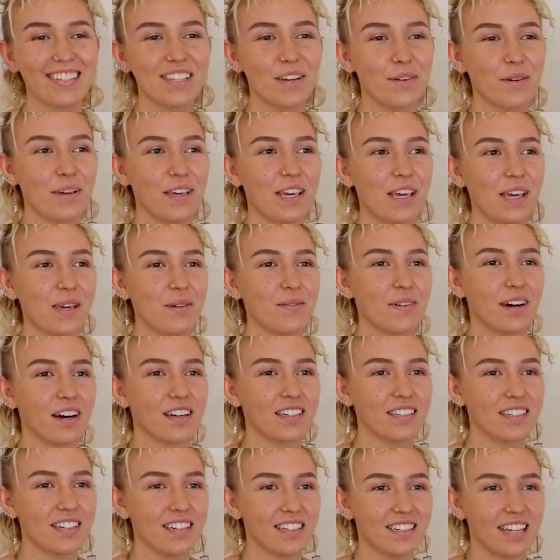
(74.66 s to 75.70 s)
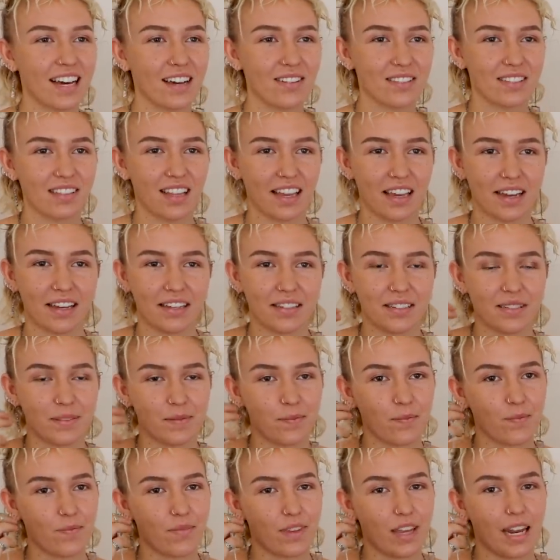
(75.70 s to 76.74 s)
so he watched it downstairs
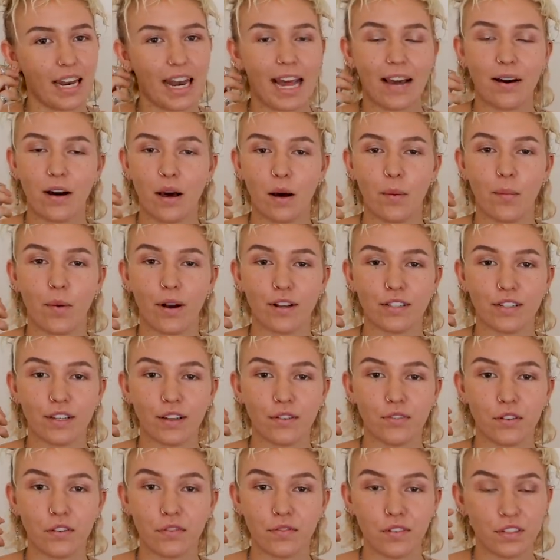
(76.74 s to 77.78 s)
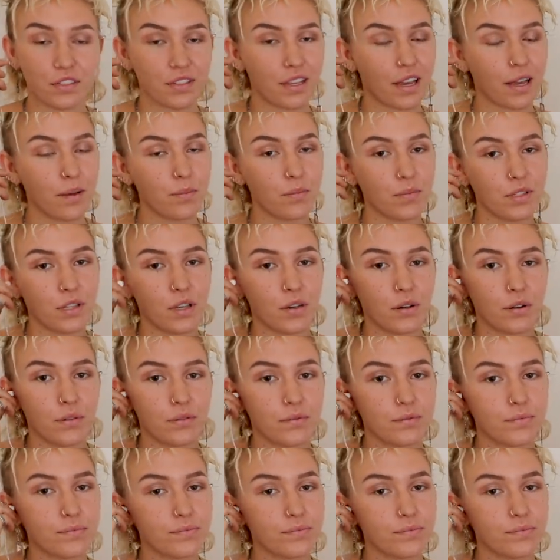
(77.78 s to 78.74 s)
and now I'm watching it for the first time. So,